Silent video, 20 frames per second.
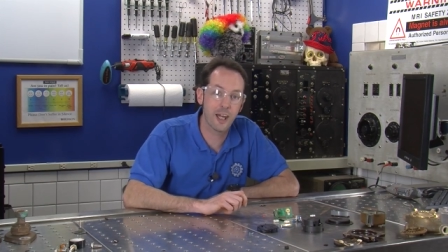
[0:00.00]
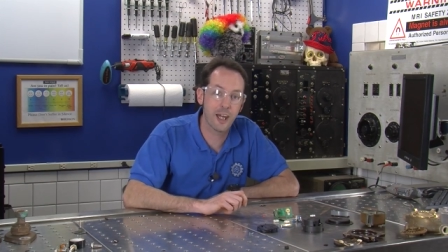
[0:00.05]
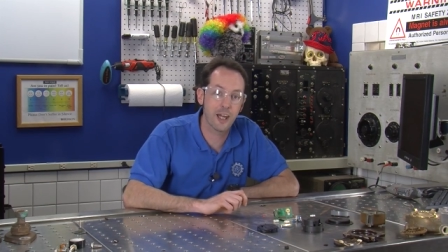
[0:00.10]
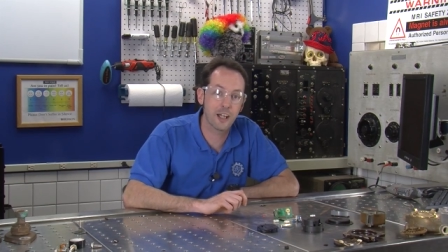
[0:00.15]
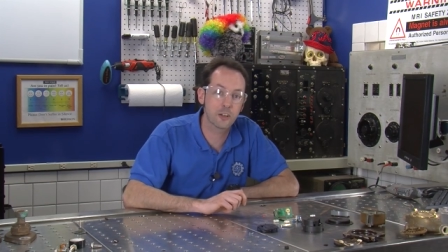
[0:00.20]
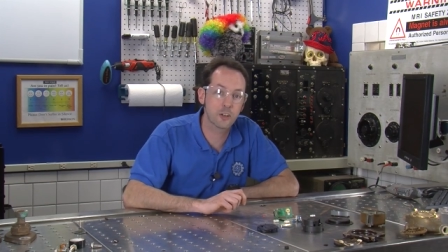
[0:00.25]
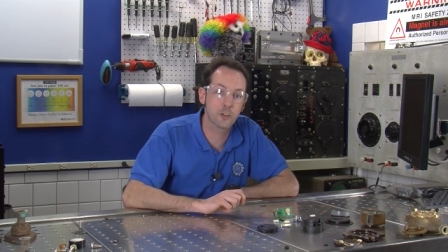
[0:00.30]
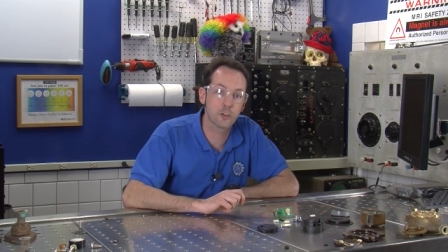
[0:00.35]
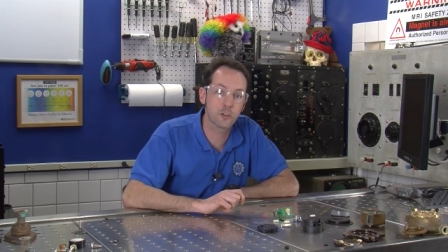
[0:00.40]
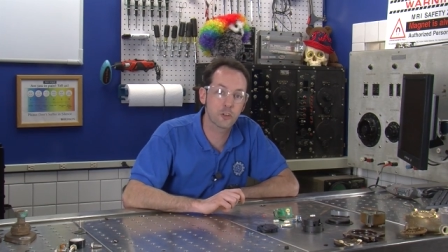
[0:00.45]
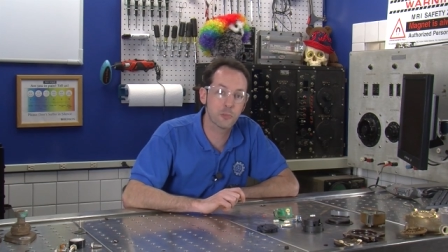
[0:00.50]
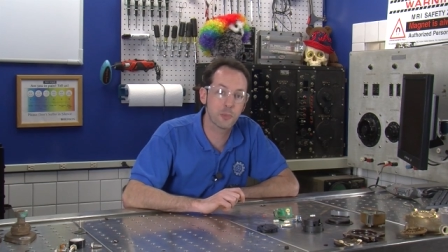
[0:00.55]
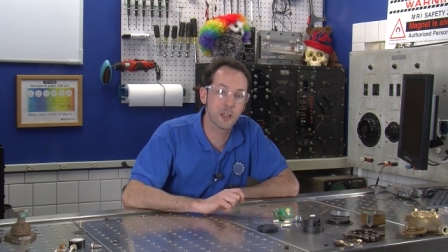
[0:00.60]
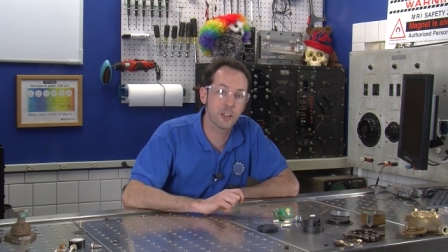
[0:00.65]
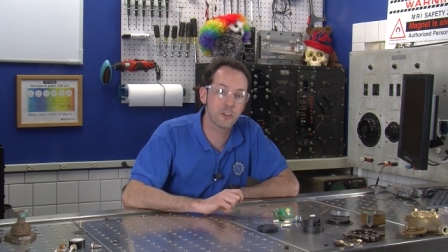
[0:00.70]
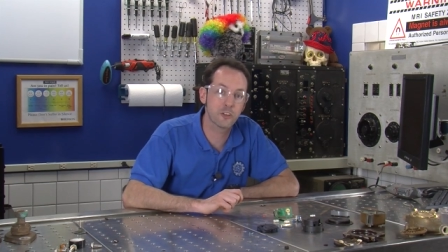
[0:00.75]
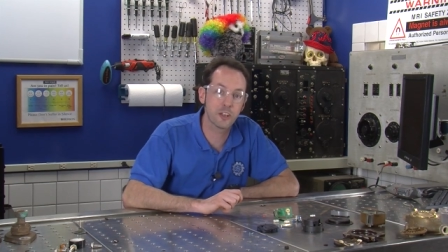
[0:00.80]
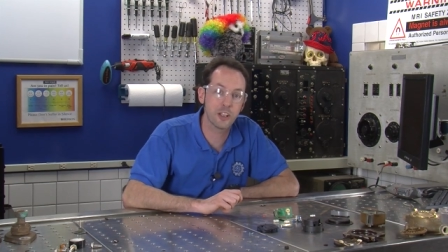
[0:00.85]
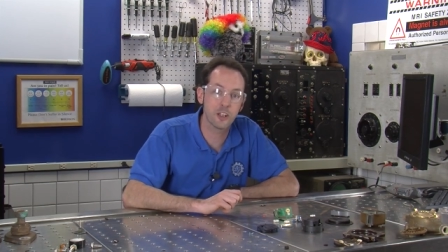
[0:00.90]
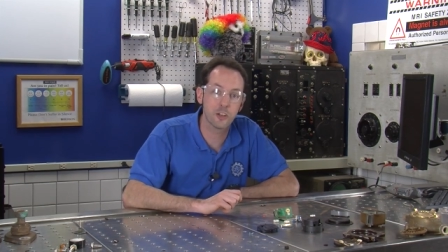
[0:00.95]
hacker
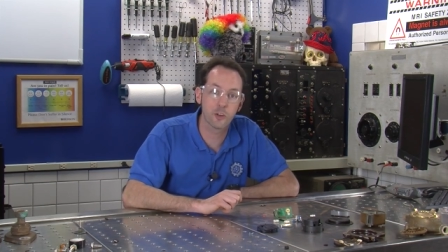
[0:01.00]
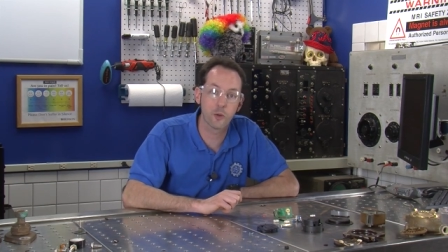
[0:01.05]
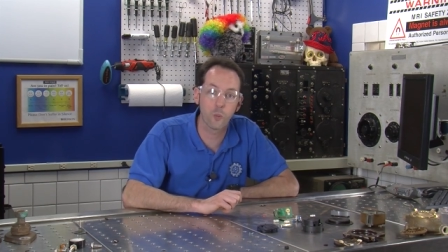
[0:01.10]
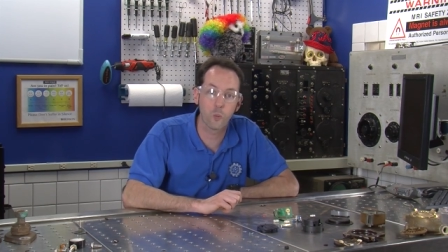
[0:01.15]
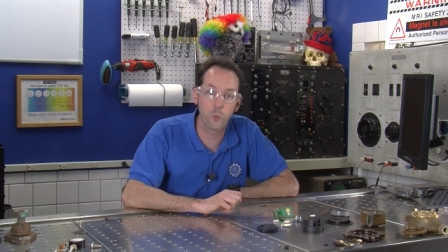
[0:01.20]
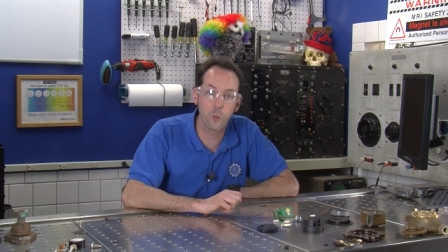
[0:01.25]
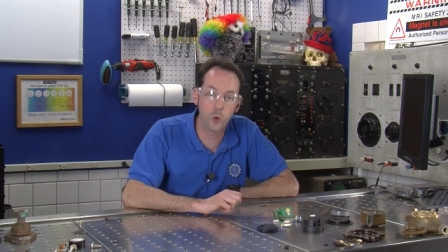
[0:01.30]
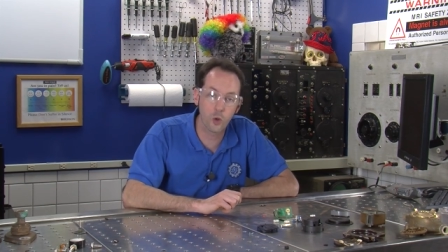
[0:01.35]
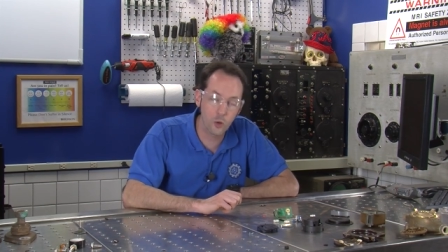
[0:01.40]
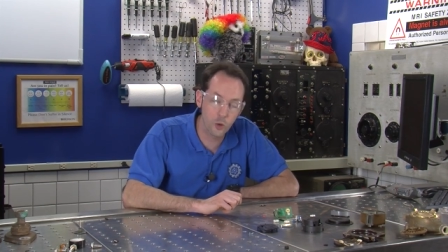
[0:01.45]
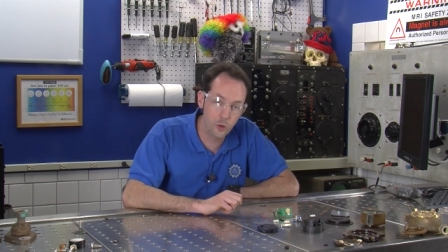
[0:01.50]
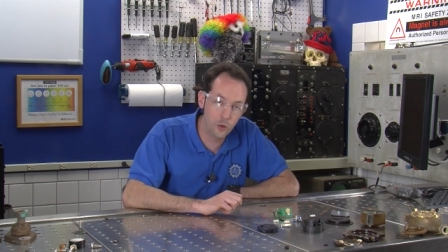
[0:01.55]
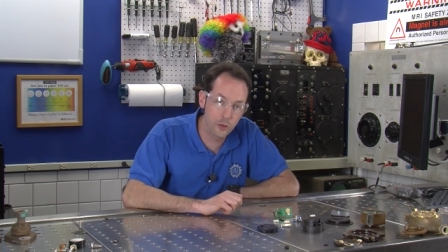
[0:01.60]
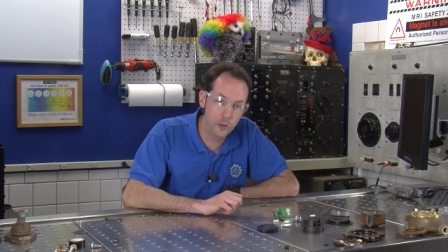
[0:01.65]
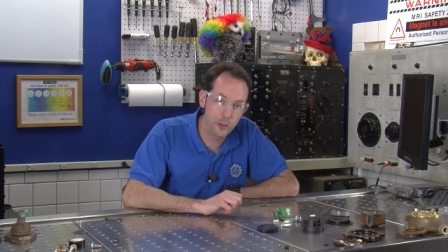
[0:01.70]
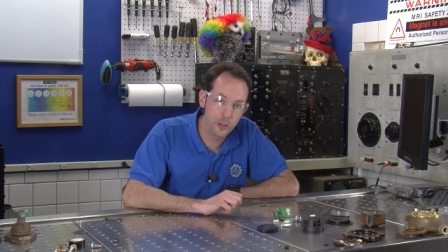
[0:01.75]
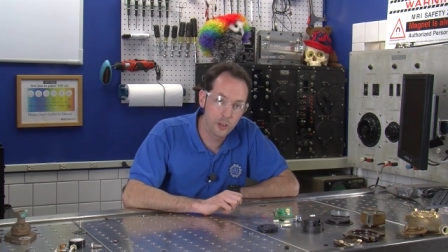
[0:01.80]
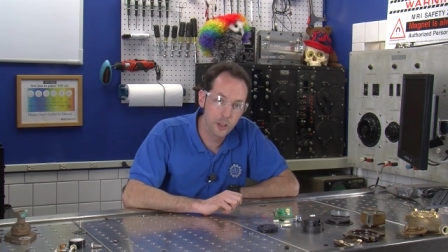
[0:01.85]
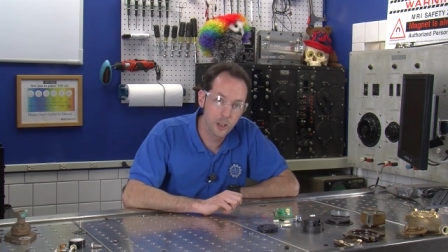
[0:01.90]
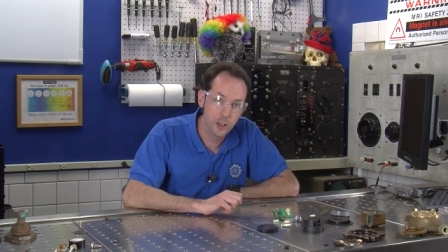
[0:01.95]
space in the
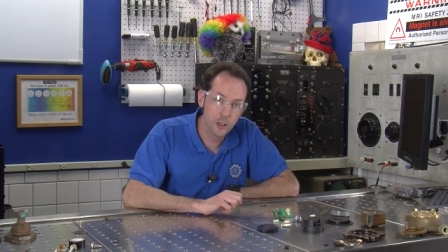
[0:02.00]
world,